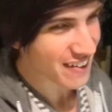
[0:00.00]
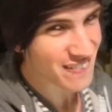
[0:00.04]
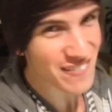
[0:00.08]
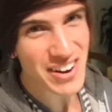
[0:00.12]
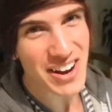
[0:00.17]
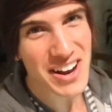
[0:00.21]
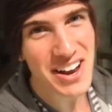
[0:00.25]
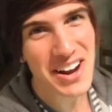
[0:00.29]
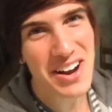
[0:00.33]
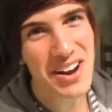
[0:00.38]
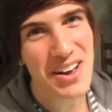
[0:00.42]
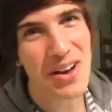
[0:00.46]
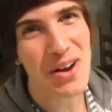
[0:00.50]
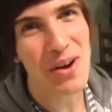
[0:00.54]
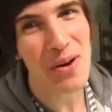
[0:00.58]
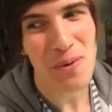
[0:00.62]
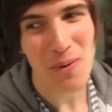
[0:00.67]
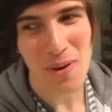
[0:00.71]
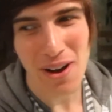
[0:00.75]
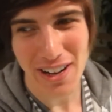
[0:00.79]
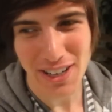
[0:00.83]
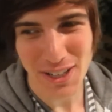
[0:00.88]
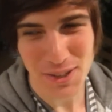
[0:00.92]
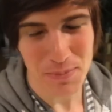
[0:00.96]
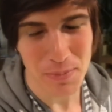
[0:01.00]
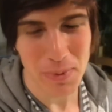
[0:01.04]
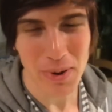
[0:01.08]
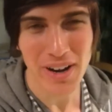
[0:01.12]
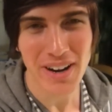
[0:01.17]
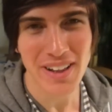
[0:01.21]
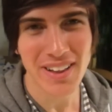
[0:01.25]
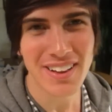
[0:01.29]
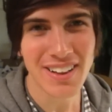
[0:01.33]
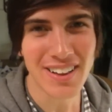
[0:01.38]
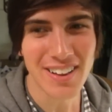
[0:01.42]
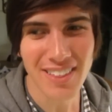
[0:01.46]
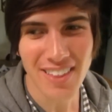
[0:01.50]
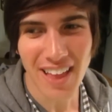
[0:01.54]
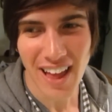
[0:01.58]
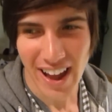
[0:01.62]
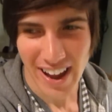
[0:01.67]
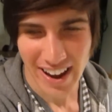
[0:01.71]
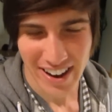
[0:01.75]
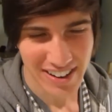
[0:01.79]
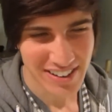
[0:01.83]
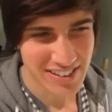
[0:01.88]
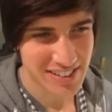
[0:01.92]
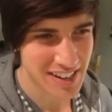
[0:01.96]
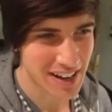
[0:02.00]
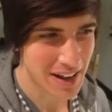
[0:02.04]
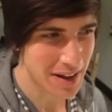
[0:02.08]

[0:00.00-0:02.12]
And we're gonna go watch Pretty Little Liars